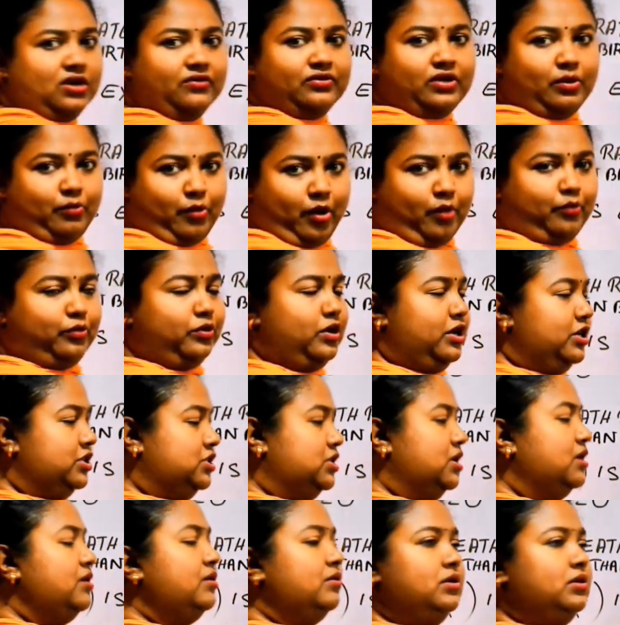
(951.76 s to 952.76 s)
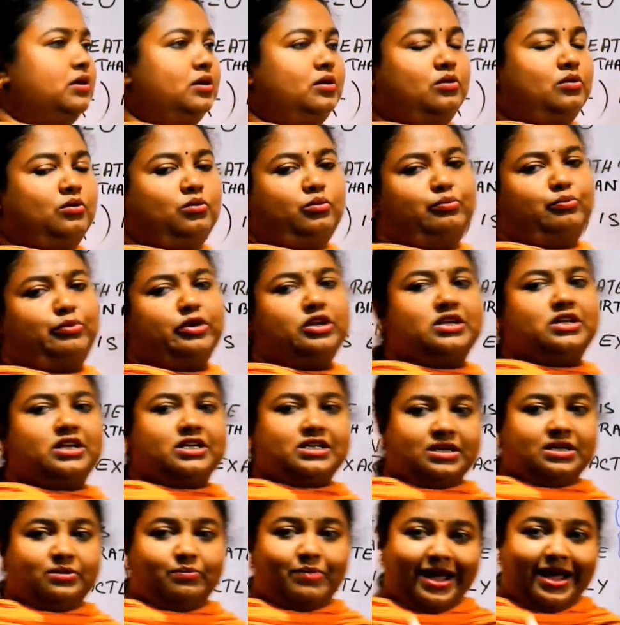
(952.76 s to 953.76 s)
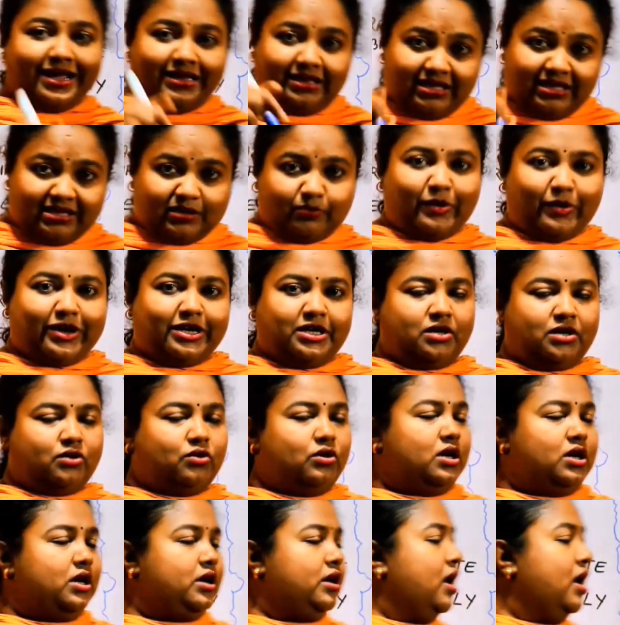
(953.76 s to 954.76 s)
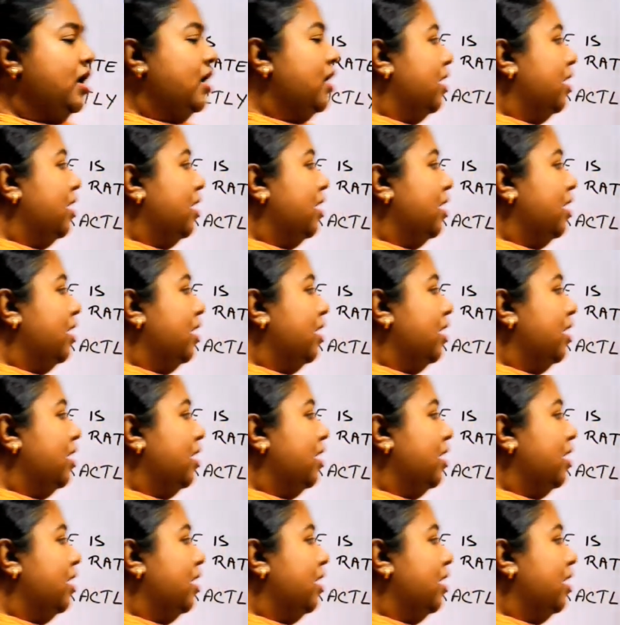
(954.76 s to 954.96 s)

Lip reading: of the population, the predated by this particular